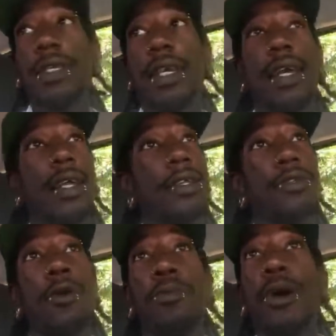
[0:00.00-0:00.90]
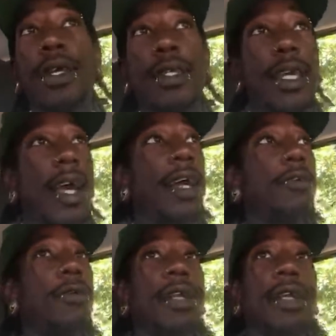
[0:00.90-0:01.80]
And once again, there's no
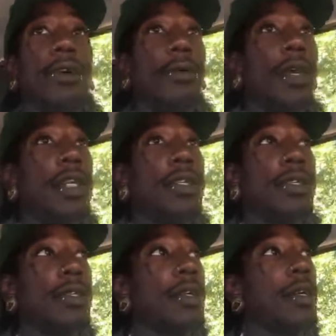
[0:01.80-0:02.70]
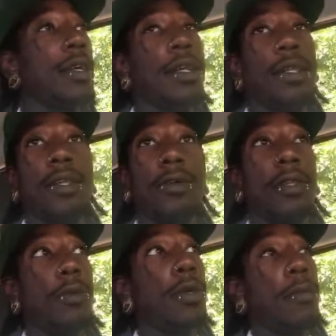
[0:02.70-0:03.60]
price tag on any donations.
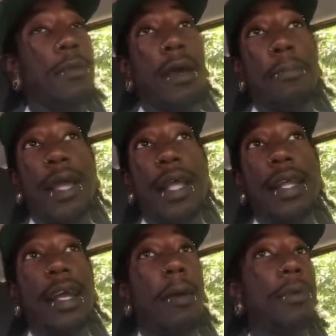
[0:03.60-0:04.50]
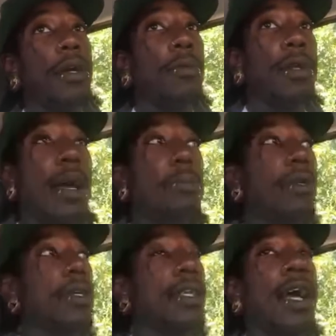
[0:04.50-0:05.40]
Literally, you give me a penny, I'm with
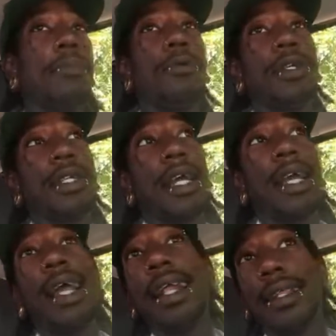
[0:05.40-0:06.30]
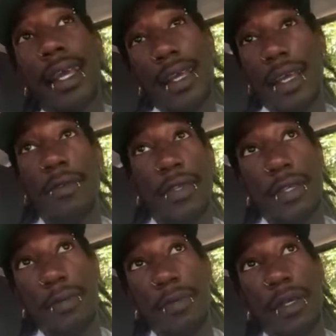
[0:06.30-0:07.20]
that because I appreciate anything
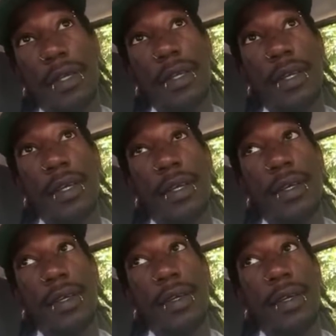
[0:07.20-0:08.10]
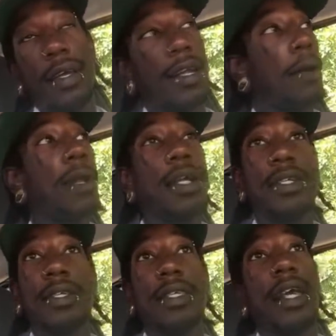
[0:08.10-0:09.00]
given to me. And I'm
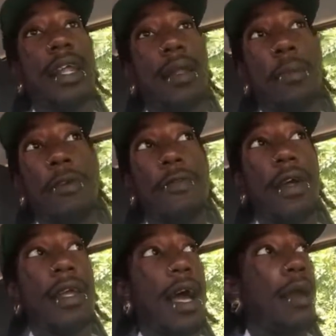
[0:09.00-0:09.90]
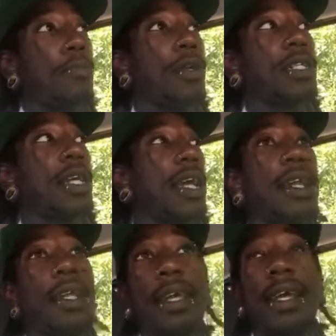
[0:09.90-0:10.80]
not just saying that to be funny. I
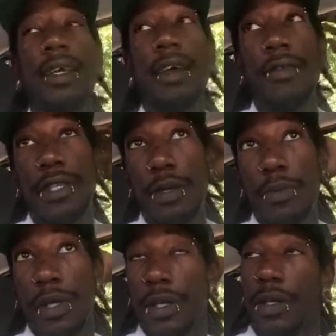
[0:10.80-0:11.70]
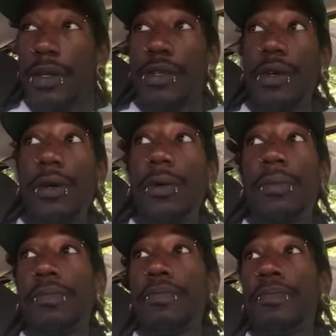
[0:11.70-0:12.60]
appreciate anything given to me.
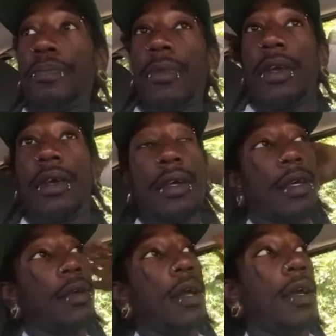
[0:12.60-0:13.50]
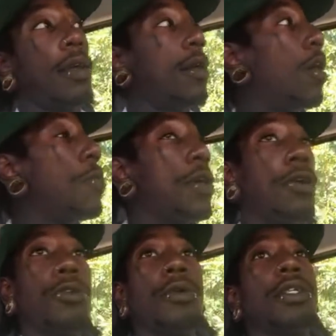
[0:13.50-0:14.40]
So, and all we're
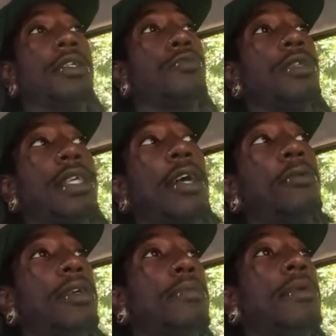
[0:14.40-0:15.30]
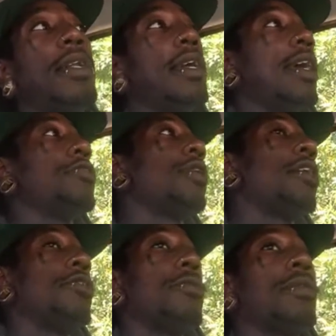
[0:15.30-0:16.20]
going to do is just recycle this money and try
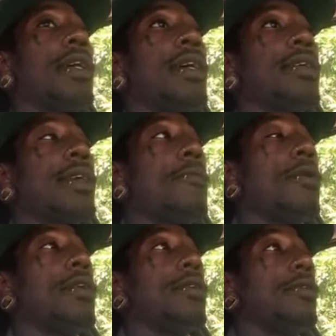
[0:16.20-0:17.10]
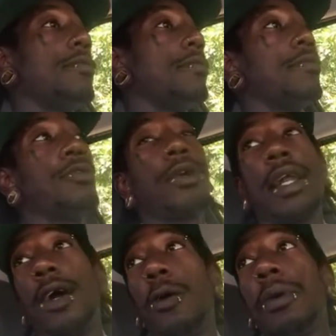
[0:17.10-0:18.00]
to do things. I want to try
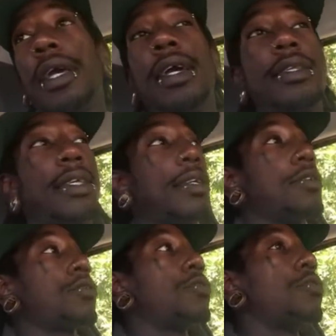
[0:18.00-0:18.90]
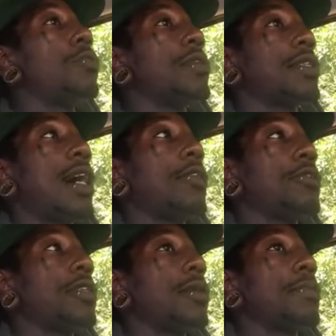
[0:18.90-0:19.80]
to help kids get to school with
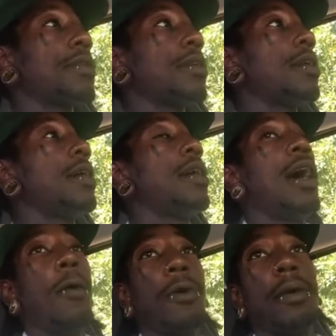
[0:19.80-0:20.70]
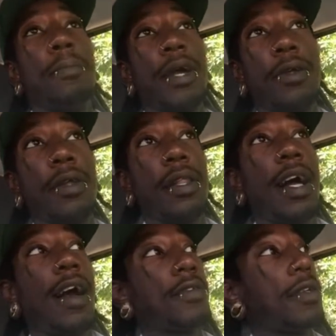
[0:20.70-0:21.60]
scholarships. I want to better the
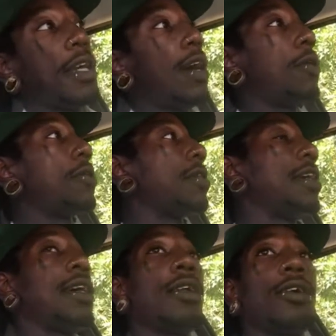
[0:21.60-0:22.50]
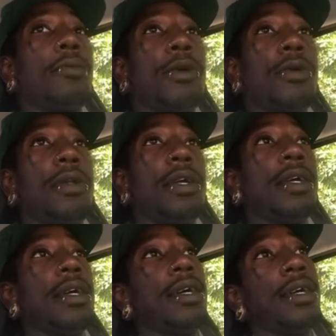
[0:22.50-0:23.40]
lives of the elderly in our community.
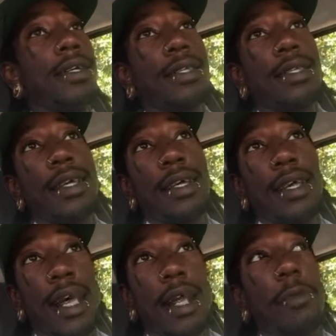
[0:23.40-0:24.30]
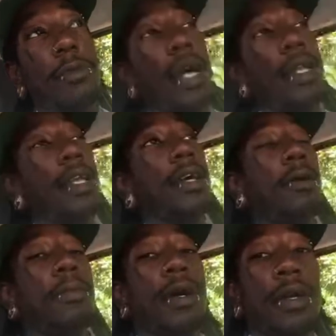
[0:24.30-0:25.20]
It's a lot of people that need
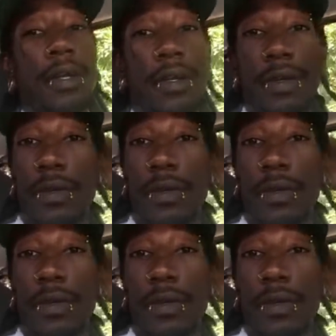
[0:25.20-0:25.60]
help out here.